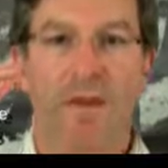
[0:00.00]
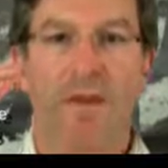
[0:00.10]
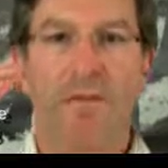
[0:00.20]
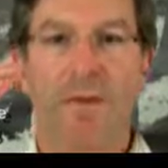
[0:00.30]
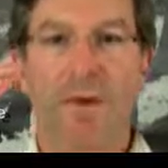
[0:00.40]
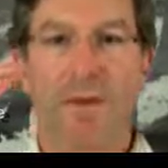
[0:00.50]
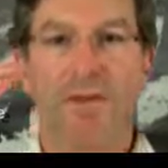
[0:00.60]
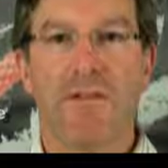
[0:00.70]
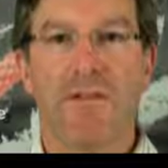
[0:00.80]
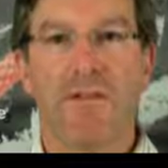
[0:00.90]
And we bill
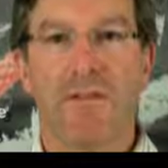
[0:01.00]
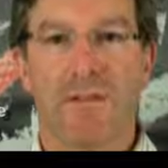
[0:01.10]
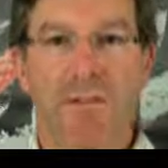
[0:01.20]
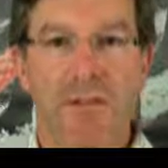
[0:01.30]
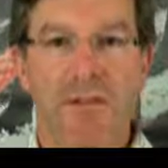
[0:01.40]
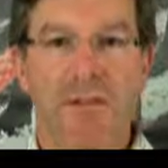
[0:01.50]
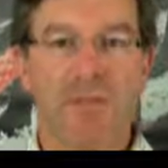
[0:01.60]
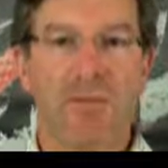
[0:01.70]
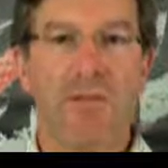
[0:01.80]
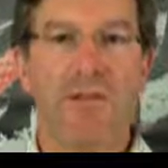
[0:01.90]
ourselves as business
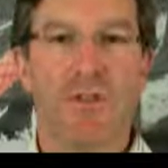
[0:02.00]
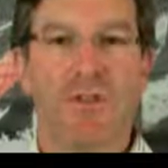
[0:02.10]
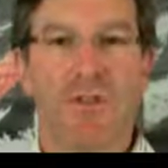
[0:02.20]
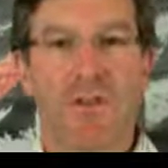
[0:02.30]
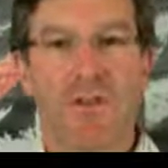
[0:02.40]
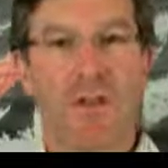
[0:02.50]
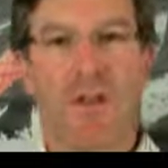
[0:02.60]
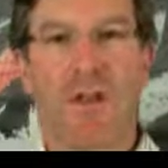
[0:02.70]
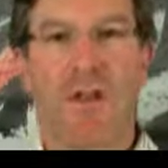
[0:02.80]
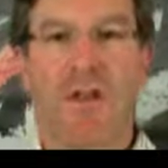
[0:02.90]
troubleshooters,
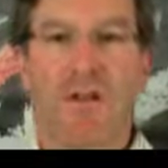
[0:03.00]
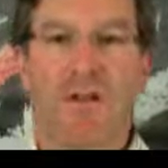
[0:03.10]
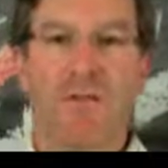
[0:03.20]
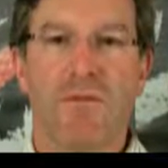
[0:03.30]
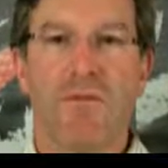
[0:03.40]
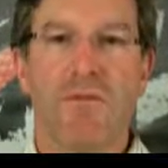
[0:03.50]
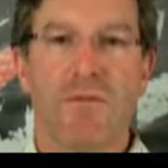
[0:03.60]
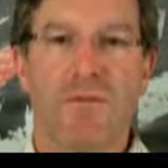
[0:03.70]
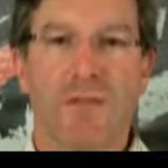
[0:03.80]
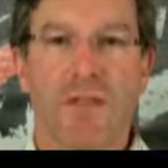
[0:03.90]
and I just wanted
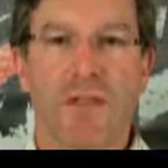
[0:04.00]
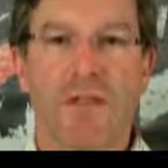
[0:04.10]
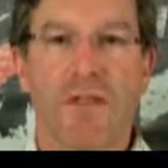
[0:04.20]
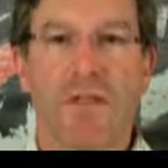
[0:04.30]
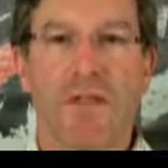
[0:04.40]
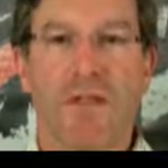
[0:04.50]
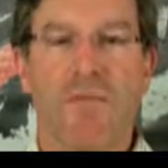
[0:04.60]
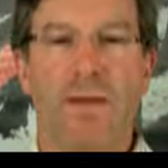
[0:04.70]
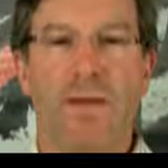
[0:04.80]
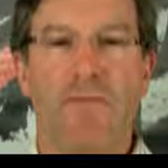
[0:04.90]
to talk a little bit
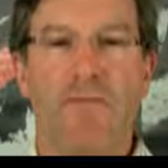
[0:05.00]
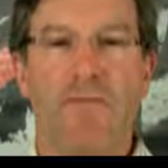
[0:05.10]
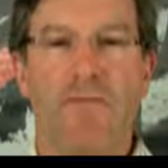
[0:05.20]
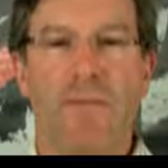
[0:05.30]
about